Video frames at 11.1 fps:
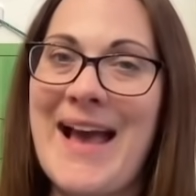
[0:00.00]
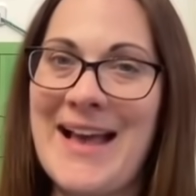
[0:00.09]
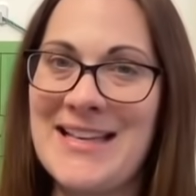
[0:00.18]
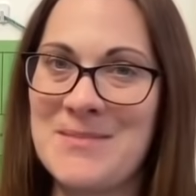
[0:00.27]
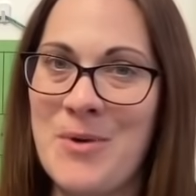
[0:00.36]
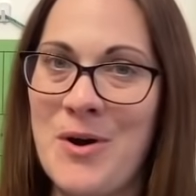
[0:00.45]

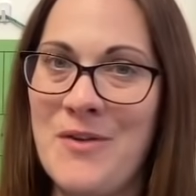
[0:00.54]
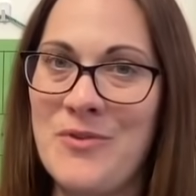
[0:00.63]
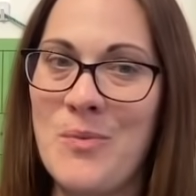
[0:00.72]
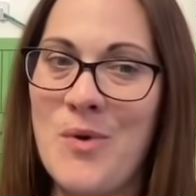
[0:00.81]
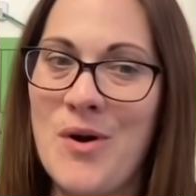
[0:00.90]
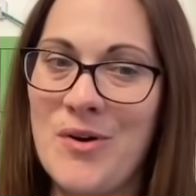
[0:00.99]
as part of
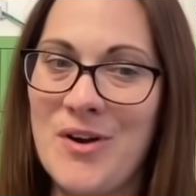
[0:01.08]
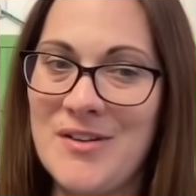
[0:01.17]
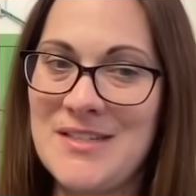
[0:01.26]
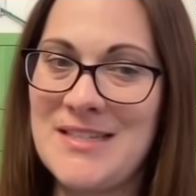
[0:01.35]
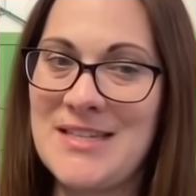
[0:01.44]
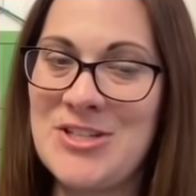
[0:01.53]
your wildcard
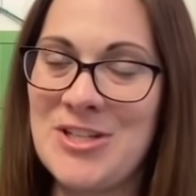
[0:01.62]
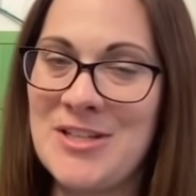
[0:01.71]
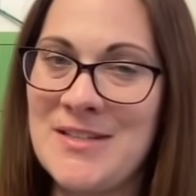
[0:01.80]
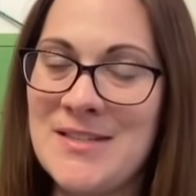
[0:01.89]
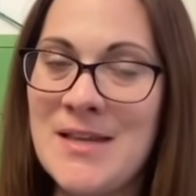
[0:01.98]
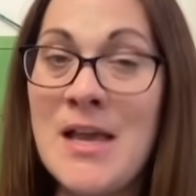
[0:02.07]

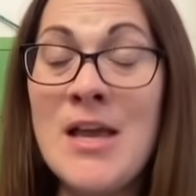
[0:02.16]
decisions.